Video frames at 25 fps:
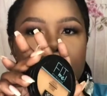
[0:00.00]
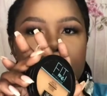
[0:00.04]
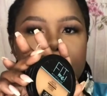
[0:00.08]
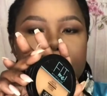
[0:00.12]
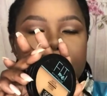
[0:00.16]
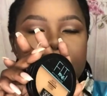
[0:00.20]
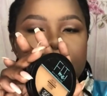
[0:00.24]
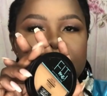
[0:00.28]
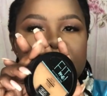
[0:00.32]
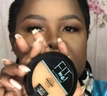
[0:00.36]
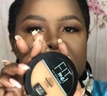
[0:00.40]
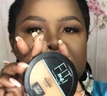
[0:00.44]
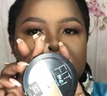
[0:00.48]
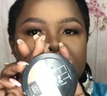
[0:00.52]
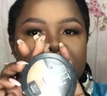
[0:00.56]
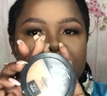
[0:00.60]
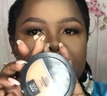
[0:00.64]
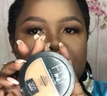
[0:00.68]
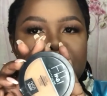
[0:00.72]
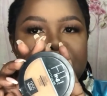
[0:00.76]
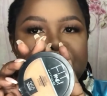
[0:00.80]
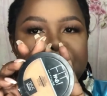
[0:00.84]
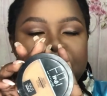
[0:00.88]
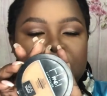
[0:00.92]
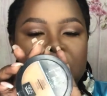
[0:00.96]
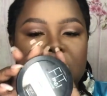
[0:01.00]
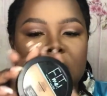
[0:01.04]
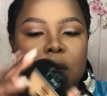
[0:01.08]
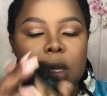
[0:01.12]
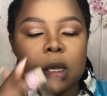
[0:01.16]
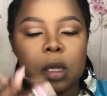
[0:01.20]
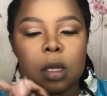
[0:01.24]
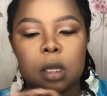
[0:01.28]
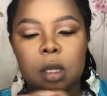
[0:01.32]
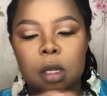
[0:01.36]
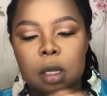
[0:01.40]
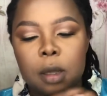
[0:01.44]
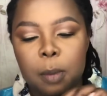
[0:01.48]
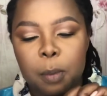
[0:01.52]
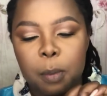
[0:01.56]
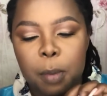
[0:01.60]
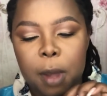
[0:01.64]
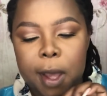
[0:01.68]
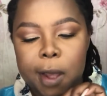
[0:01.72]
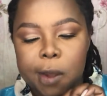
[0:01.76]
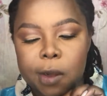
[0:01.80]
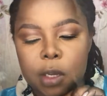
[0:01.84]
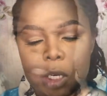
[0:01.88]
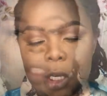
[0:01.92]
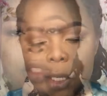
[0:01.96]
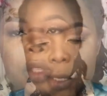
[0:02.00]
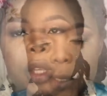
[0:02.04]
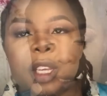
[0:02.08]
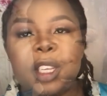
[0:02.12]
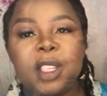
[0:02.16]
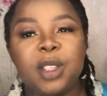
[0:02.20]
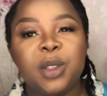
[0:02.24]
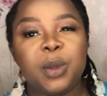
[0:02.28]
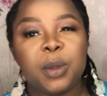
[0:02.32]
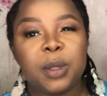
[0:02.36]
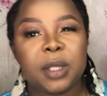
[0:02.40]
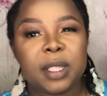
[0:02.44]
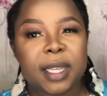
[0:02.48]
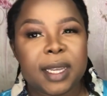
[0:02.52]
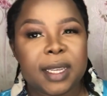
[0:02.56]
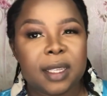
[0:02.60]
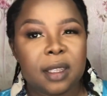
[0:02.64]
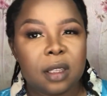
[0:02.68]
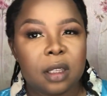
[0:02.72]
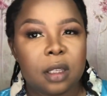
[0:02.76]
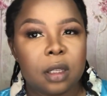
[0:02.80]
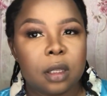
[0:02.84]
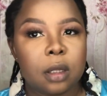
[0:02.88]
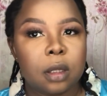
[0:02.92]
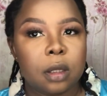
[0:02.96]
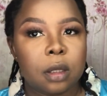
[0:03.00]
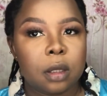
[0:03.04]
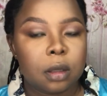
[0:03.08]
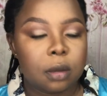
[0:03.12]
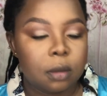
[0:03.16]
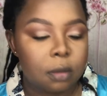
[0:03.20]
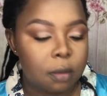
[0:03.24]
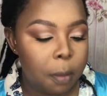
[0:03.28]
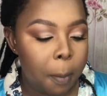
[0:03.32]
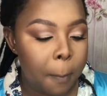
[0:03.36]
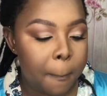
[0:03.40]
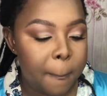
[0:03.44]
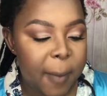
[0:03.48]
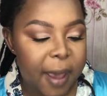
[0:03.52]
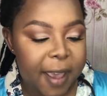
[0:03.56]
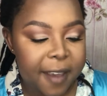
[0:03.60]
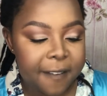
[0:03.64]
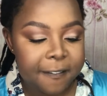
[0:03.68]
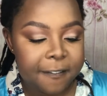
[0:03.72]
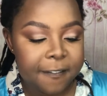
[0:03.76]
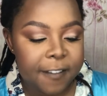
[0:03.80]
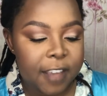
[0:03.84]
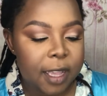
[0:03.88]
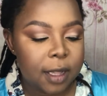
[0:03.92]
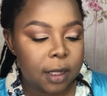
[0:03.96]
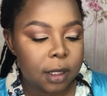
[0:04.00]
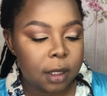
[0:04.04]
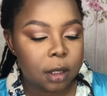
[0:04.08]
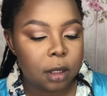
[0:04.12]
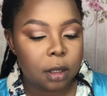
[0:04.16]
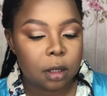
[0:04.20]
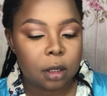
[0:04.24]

Maybelline Fit Me powder. I'm just going to set my face.